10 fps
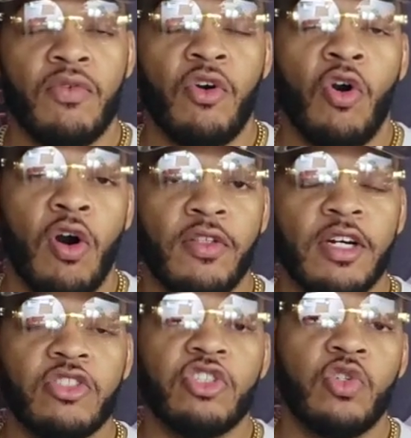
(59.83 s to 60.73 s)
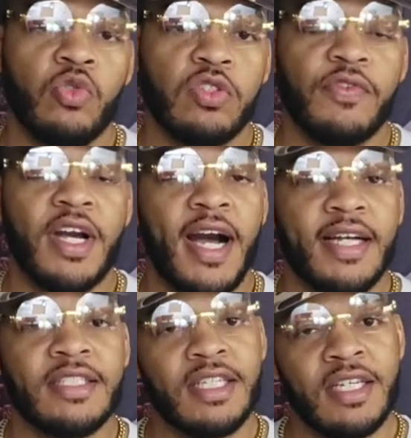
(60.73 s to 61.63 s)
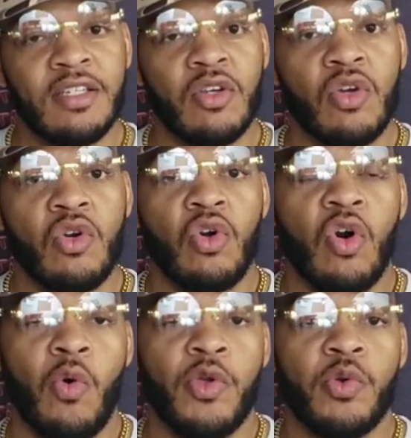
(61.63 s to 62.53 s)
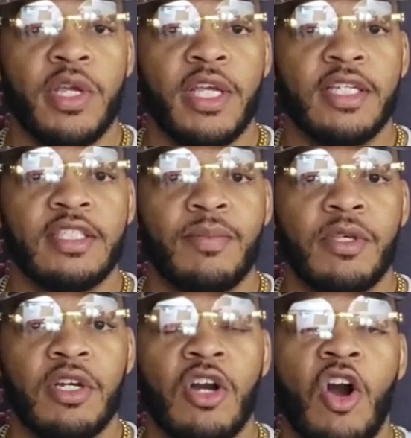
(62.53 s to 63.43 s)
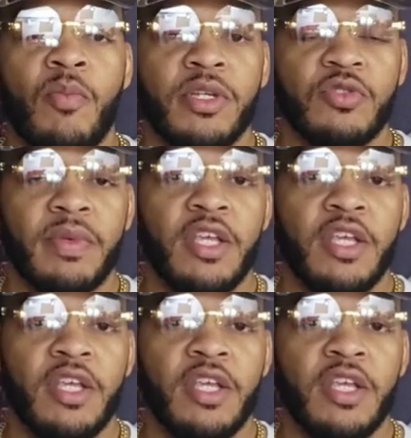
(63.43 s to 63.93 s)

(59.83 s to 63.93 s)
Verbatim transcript: for all the exclusive content, or where you can get some of your garments